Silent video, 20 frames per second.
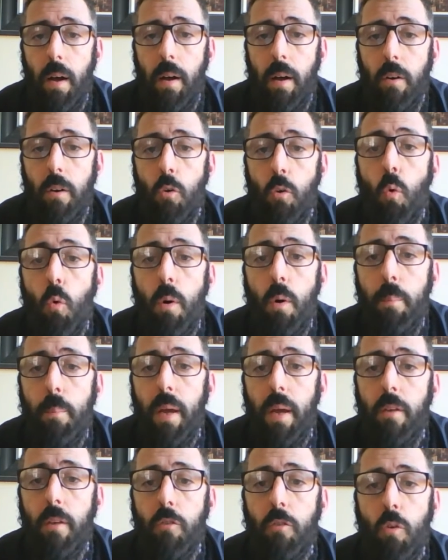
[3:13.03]
nor
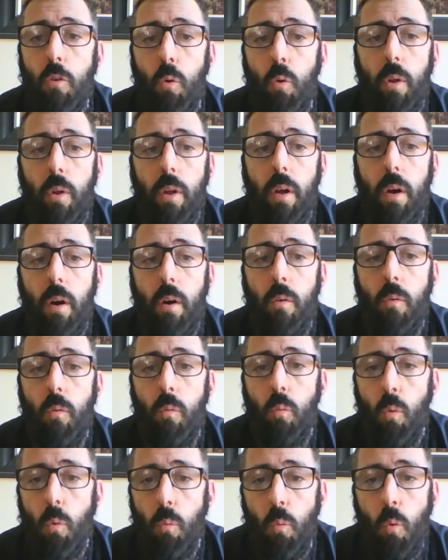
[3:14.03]
based solely on
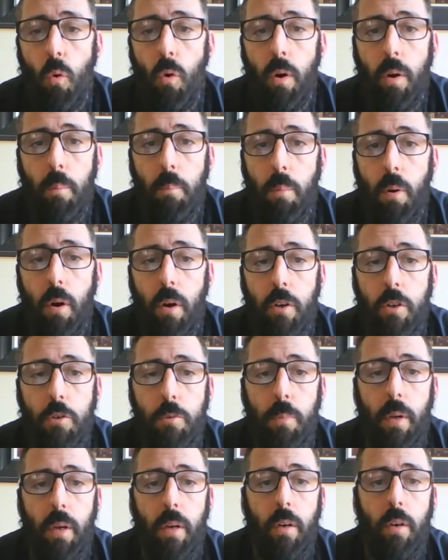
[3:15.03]
reward and
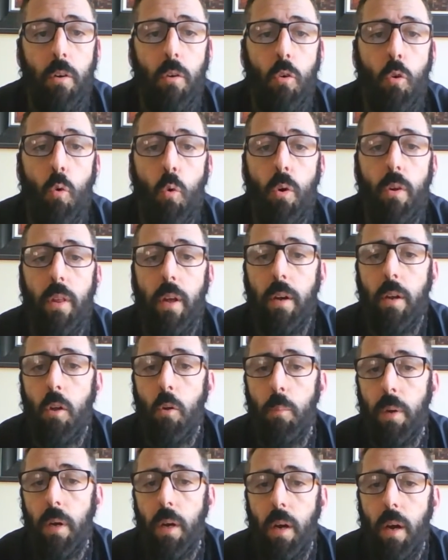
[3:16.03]
punishment, nor that
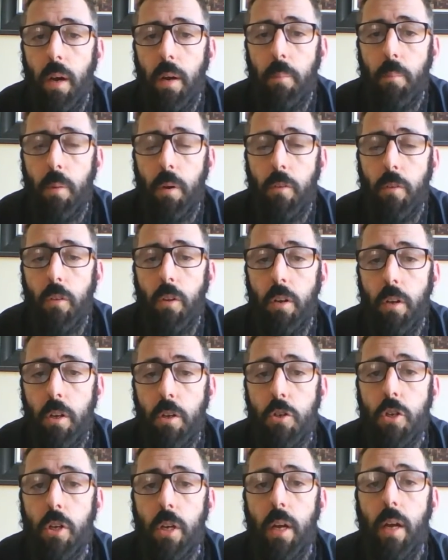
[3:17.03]
humankind must
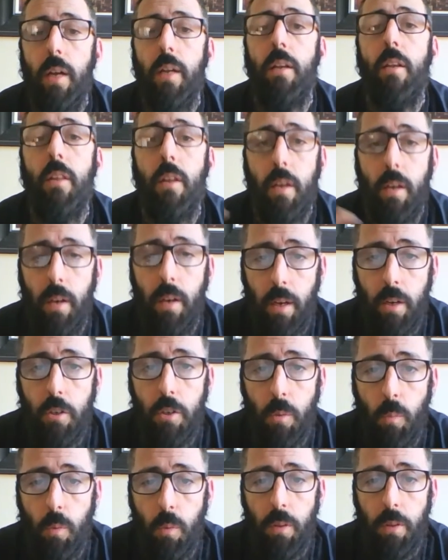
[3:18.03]
initiate the
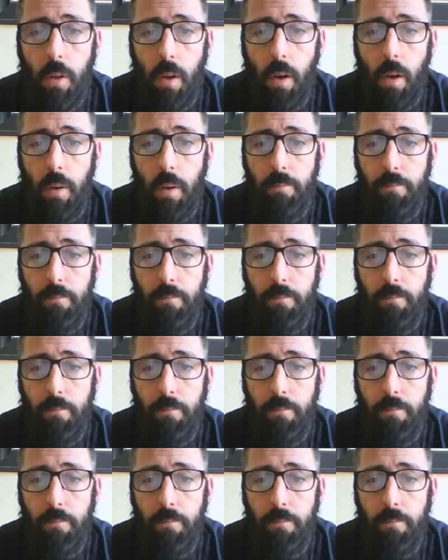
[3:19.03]
connection with God.